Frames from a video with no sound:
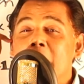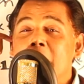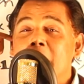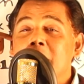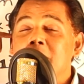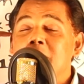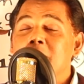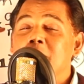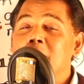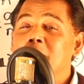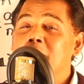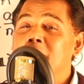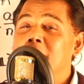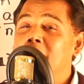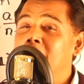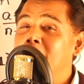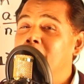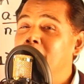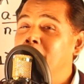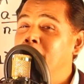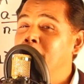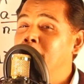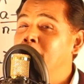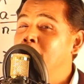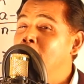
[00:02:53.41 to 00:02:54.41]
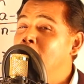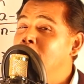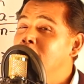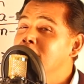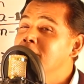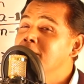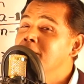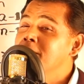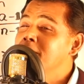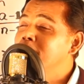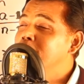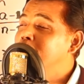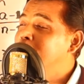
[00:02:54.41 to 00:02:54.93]
So the
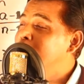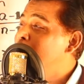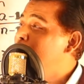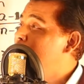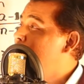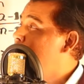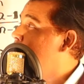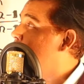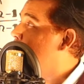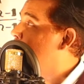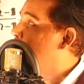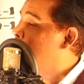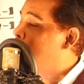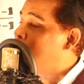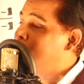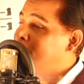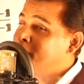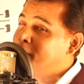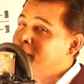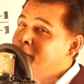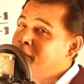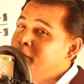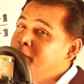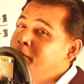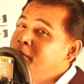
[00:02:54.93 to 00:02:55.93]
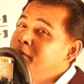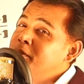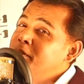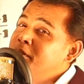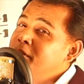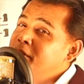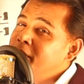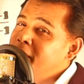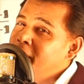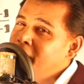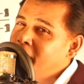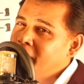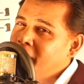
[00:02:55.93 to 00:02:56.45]
balls from the person
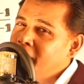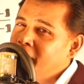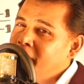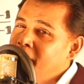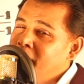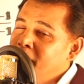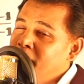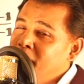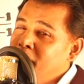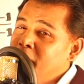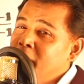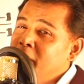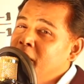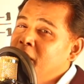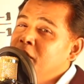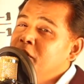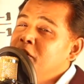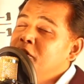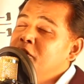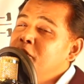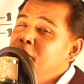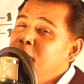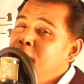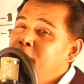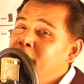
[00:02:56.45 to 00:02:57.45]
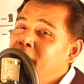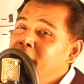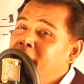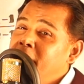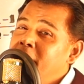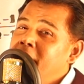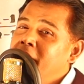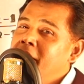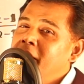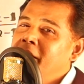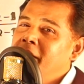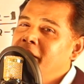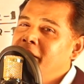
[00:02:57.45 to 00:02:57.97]
C should be
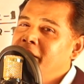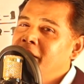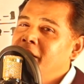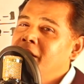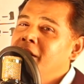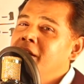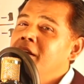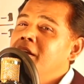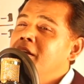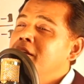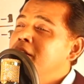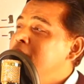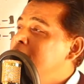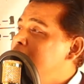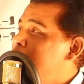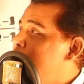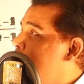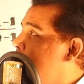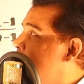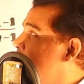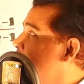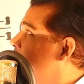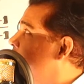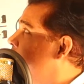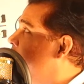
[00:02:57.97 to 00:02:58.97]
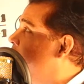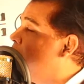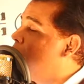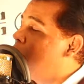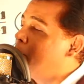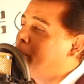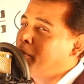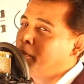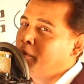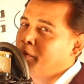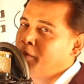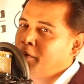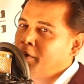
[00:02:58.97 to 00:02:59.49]
written C
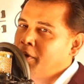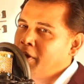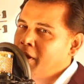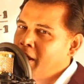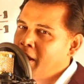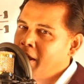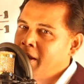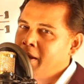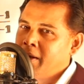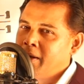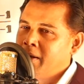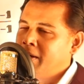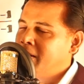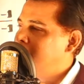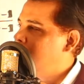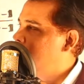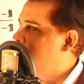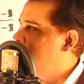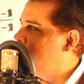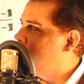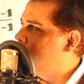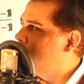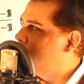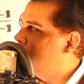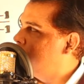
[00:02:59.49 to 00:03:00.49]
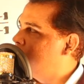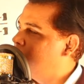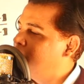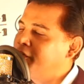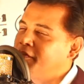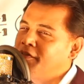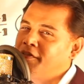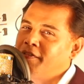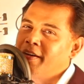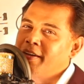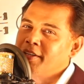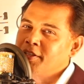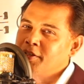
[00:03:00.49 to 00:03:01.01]
upon N. This is the
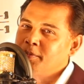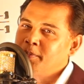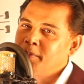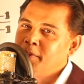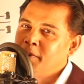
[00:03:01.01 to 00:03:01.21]
first